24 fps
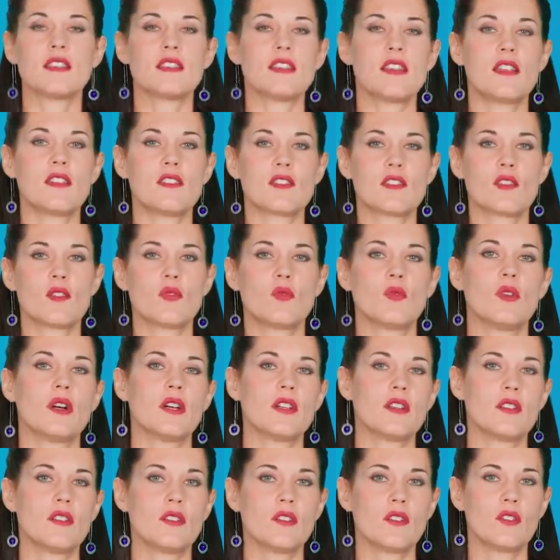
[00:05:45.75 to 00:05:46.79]
seen as the
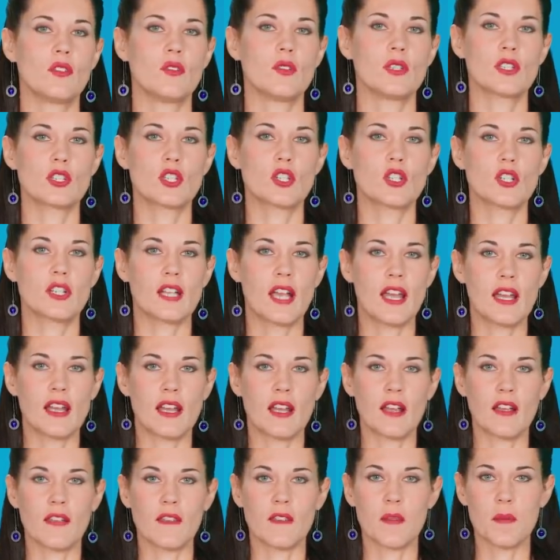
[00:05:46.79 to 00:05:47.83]
one who is
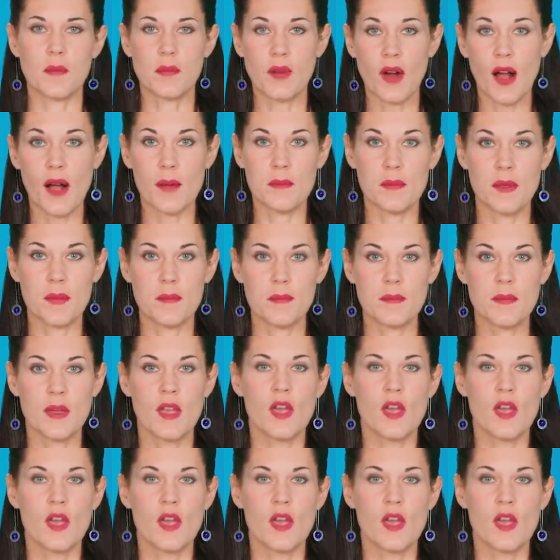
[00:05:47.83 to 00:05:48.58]
creating the problem.